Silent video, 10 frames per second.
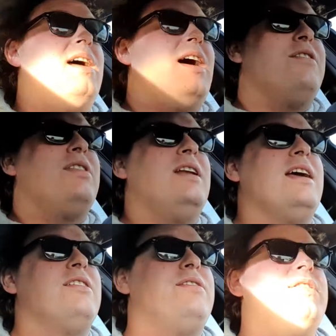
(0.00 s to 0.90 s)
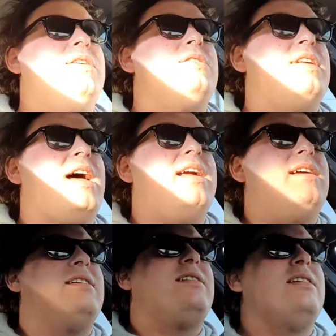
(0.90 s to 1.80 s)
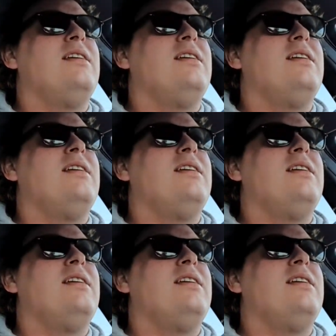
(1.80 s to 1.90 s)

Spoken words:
over the next few days.